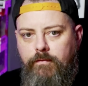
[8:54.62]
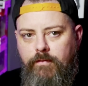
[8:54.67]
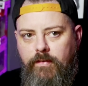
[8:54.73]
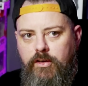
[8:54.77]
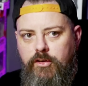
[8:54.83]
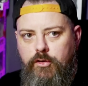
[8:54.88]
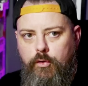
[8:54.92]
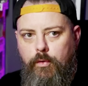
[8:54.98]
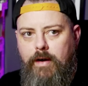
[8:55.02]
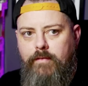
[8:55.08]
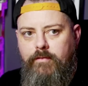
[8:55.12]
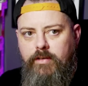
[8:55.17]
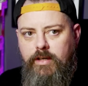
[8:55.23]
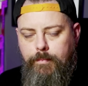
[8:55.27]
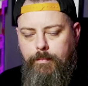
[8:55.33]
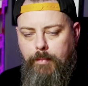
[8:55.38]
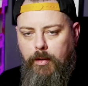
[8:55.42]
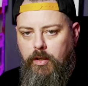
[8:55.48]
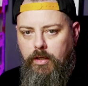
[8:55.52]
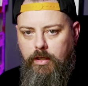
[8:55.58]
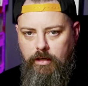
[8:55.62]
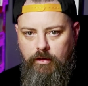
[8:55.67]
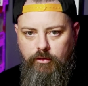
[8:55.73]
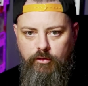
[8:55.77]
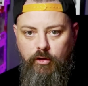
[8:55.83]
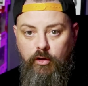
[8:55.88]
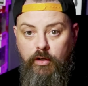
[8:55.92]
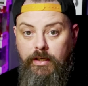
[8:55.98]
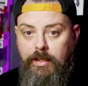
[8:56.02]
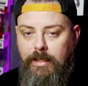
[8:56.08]
video or every debunker
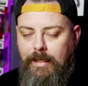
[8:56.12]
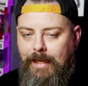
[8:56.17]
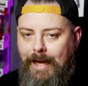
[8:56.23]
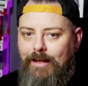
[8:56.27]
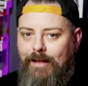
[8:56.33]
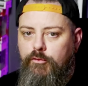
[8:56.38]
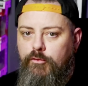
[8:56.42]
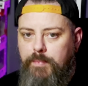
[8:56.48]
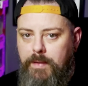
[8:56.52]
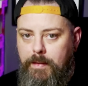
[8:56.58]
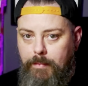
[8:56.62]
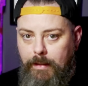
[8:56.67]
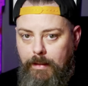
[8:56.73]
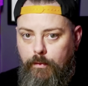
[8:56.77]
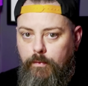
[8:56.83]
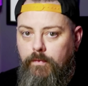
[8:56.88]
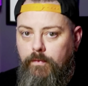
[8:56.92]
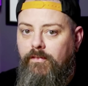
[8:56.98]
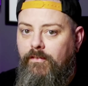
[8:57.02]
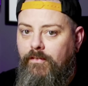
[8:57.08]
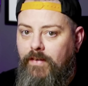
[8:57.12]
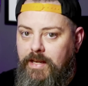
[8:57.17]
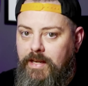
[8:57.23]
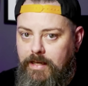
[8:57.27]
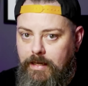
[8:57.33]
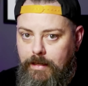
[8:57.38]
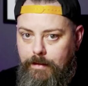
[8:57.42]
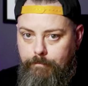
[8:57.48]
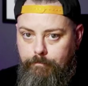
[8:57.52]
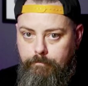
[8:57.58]
is looking to catch people out
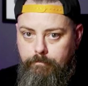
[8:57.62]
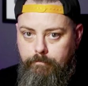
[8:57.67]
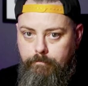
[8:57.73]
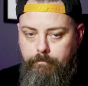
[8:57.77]
faking.